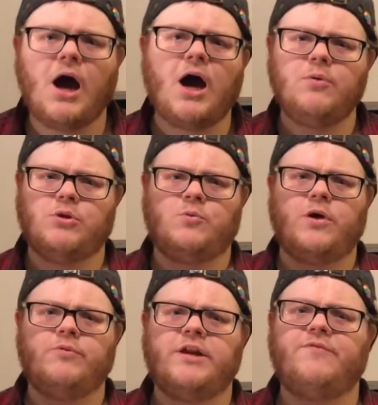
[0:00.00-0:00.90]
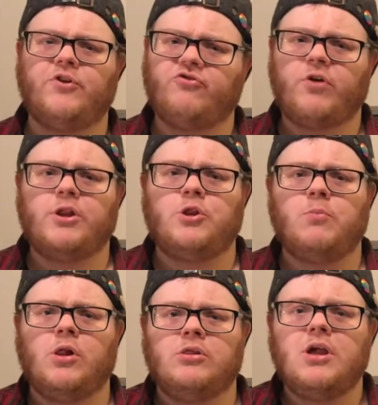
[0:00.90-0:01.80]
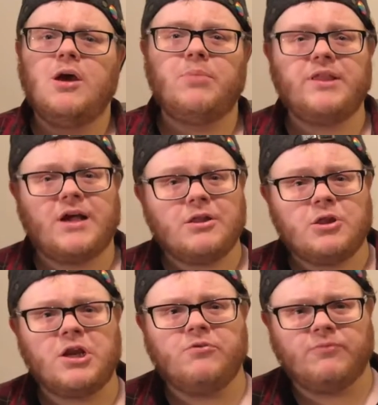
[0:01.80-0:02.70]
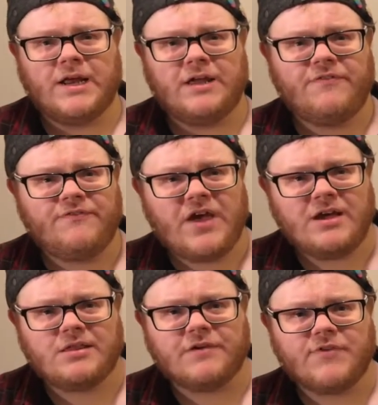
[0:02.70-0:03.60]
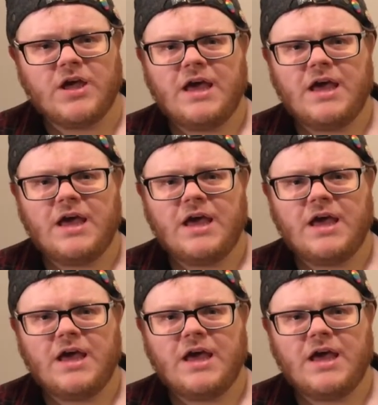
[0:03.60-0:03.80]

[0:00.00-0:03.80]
I was quite ready for trite schmaltz, but it's actually really effective.